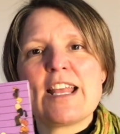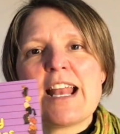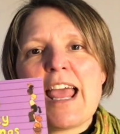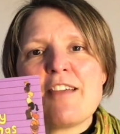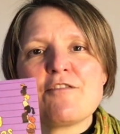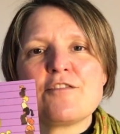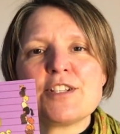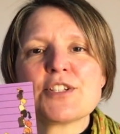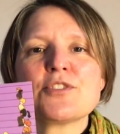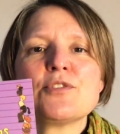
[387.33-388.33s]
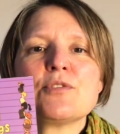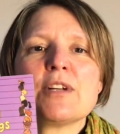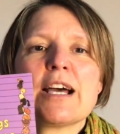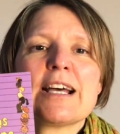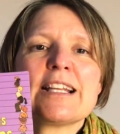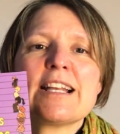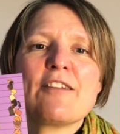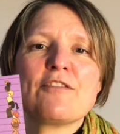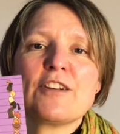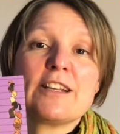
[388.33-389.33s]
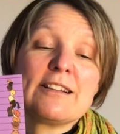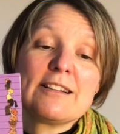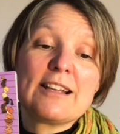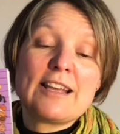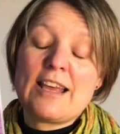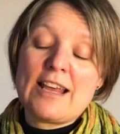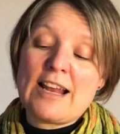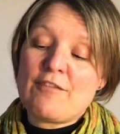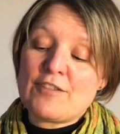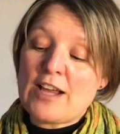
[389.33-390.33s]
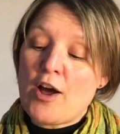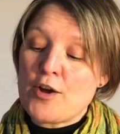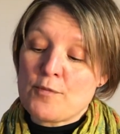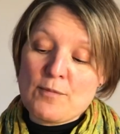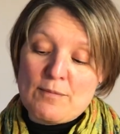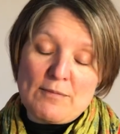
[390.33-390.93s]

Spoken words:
every school and in every home,